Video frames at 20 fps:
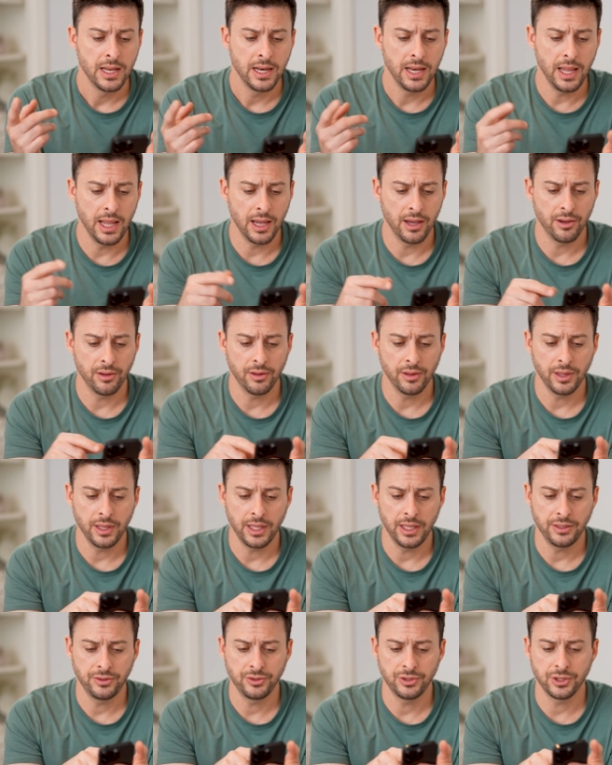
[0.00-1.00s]
Now,
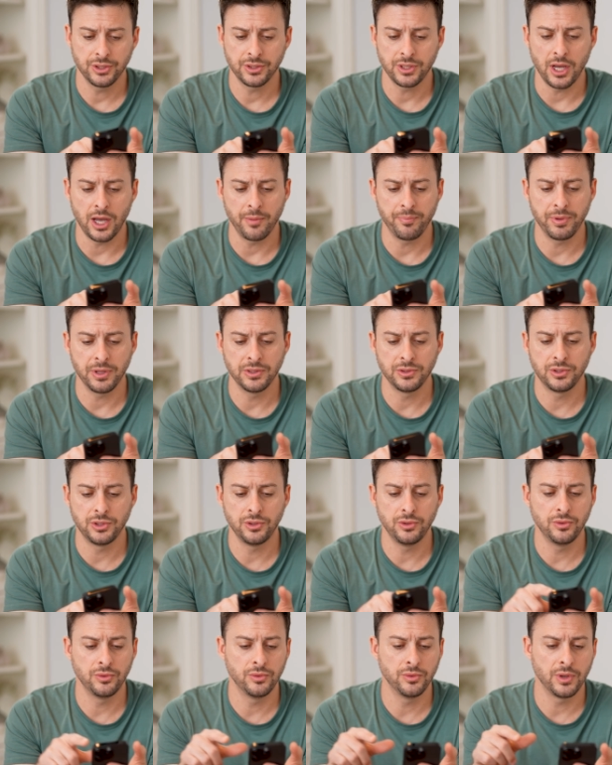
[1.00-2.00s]
let's just hop
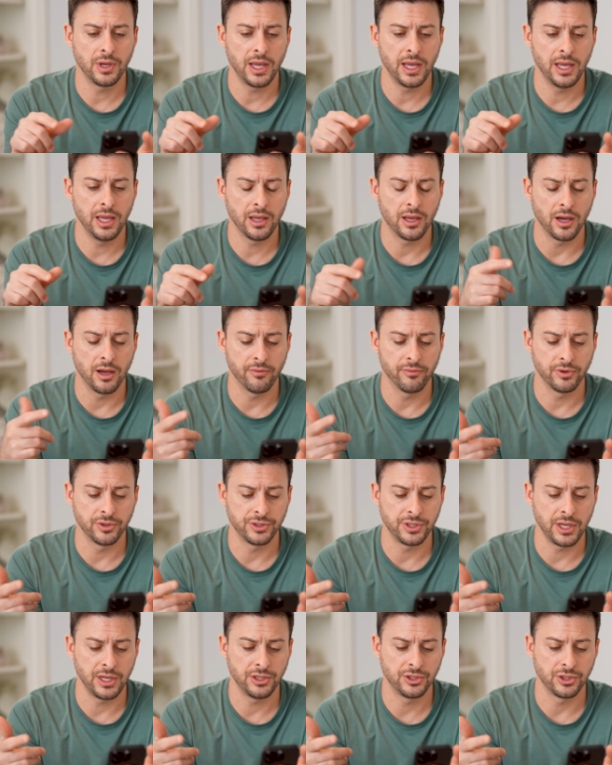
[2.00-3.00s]
into a
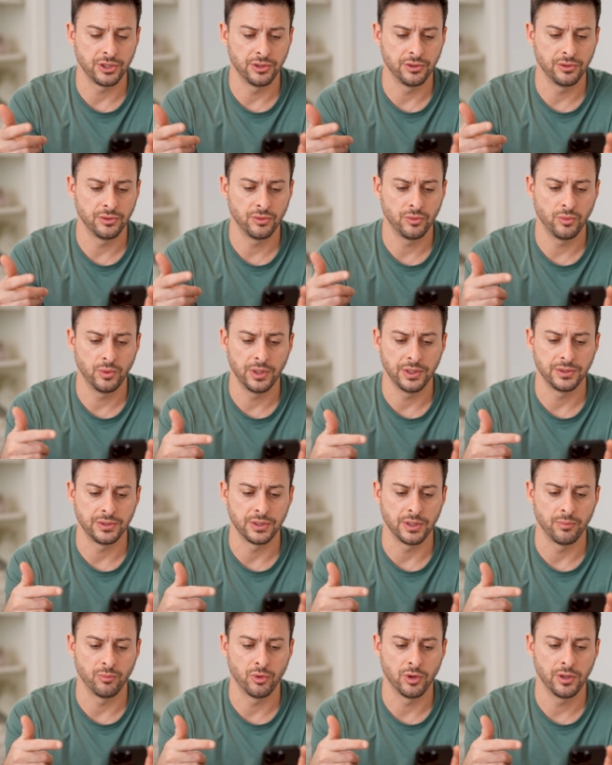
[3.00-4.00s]
conversation with
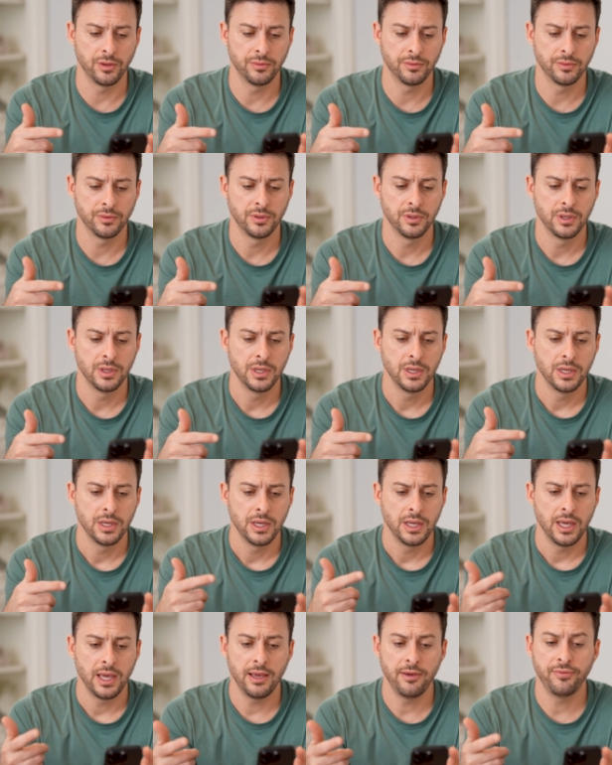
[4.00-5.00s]
someone.
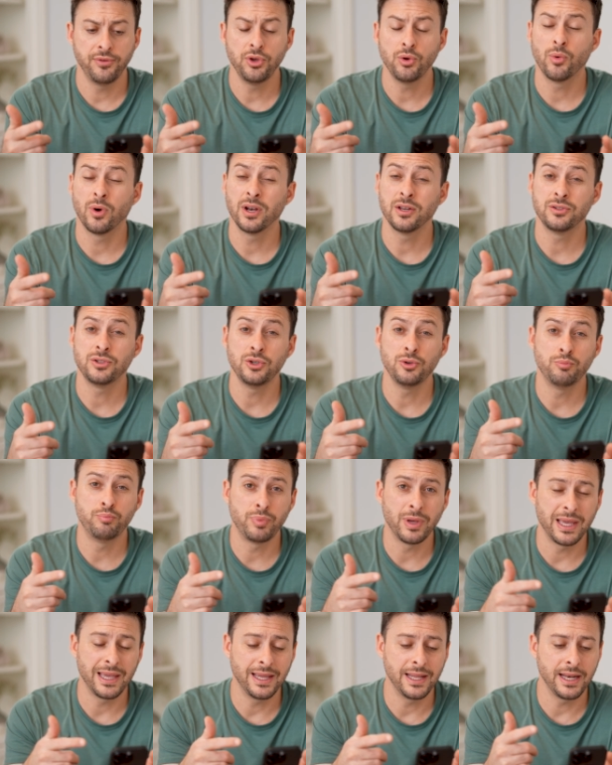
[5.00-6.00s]
If you wanted to
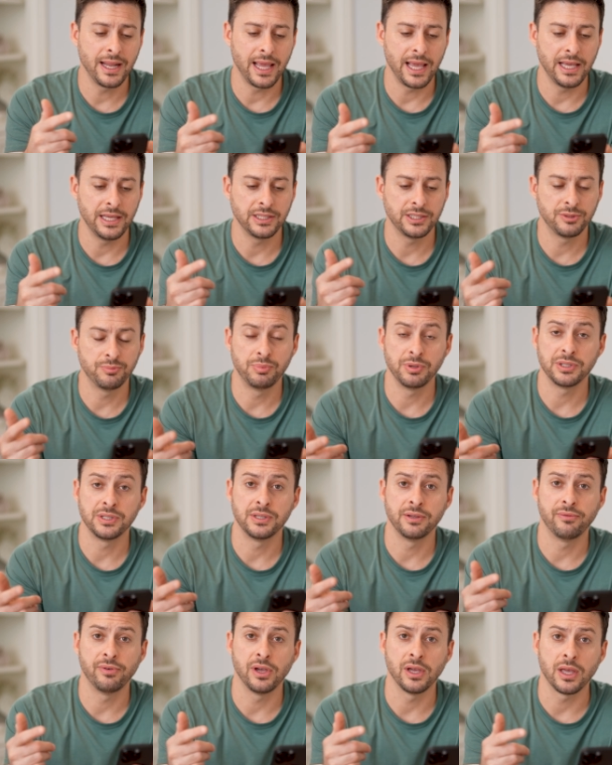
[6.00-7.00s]
pin a
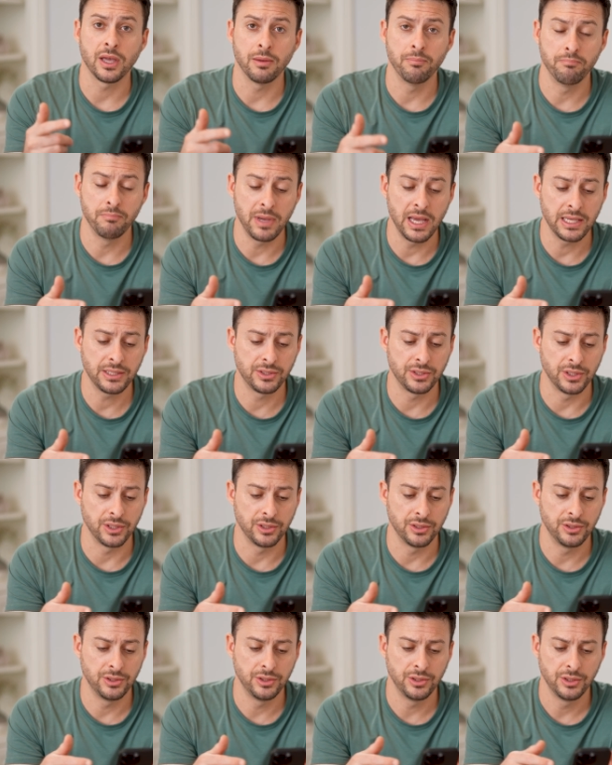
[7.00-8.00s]
specific
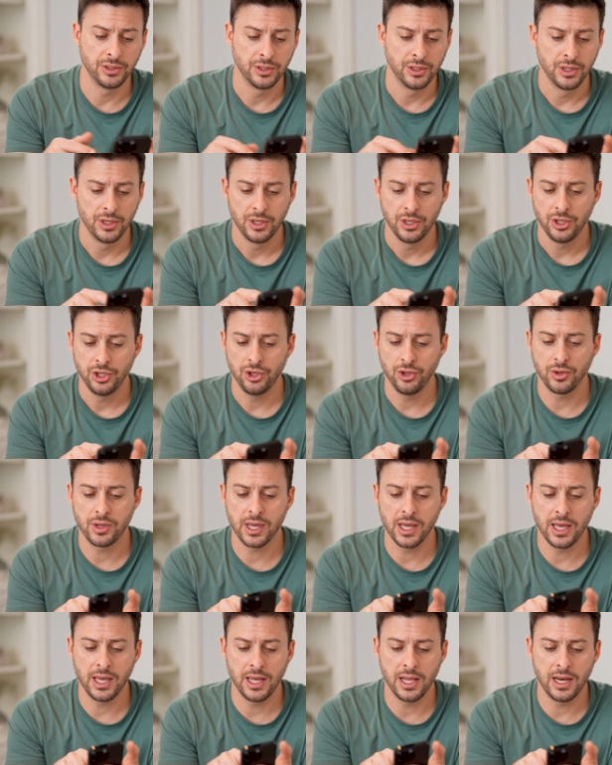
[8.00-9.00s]
message, you
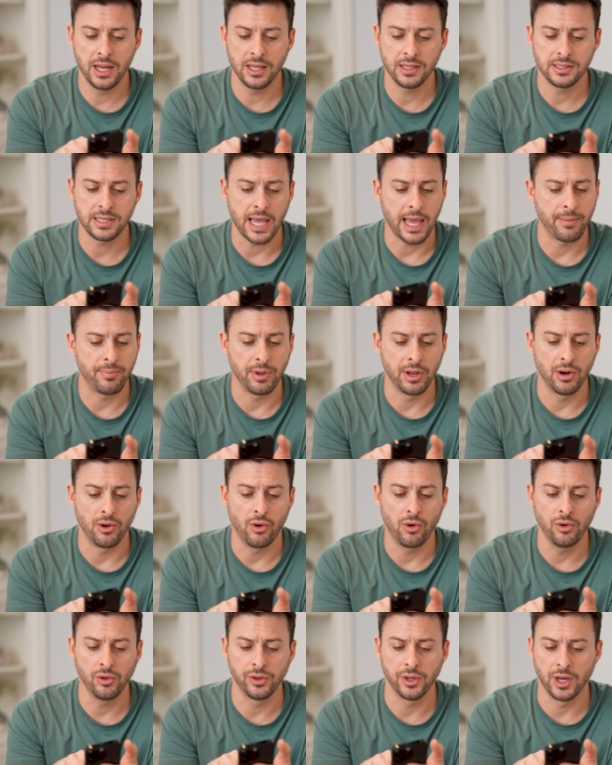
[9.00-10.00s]
can tap and
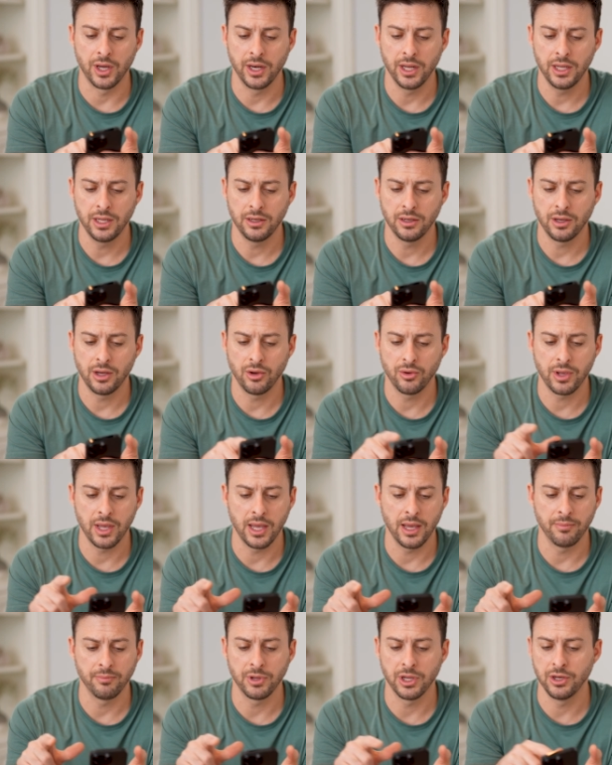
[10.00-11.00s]
hold on it.
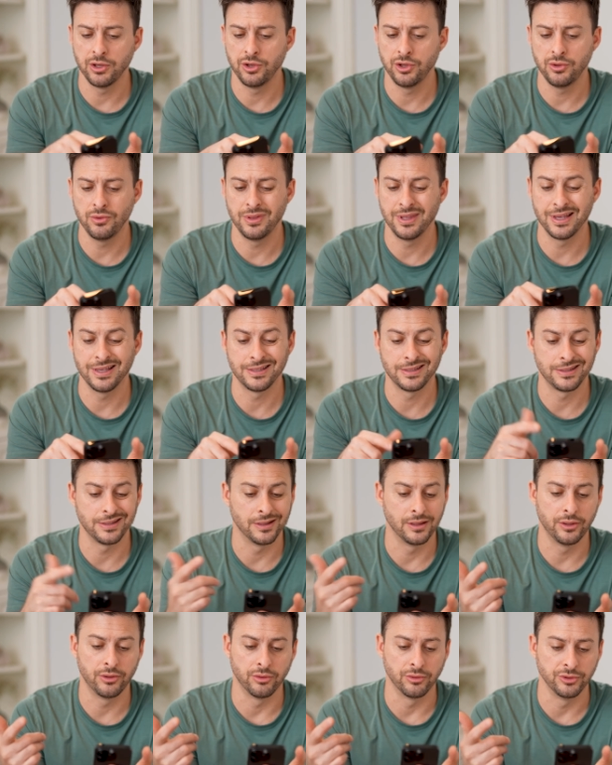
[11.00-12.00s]
Okay, I'm going to do this
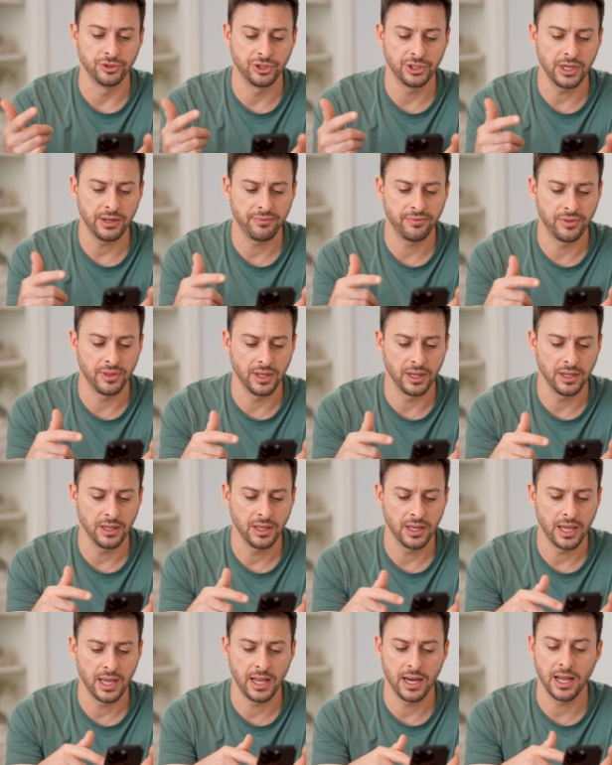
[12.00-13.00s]
little GIF
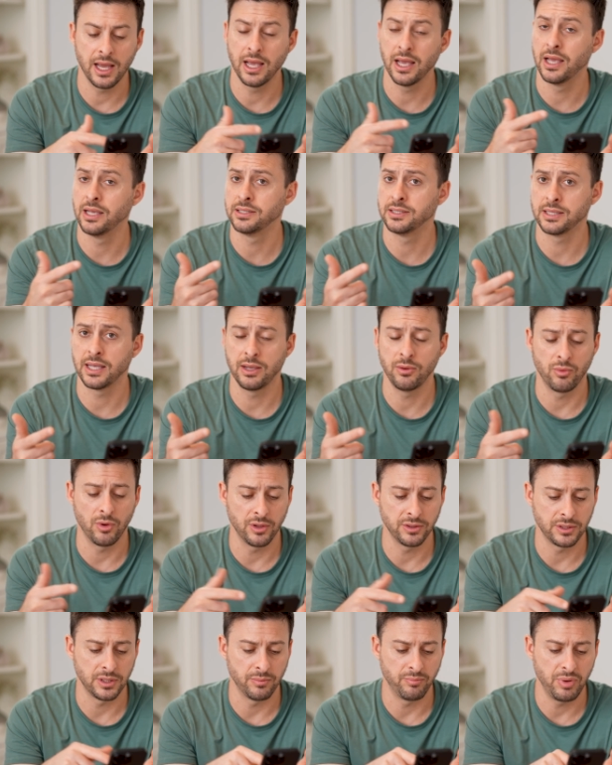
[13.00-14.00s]
thing, and I say
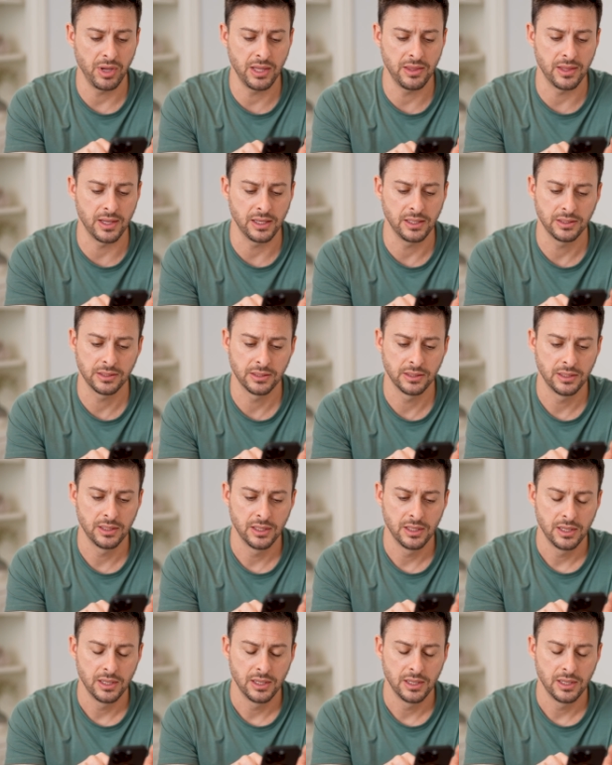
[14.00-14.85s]
want to pin this.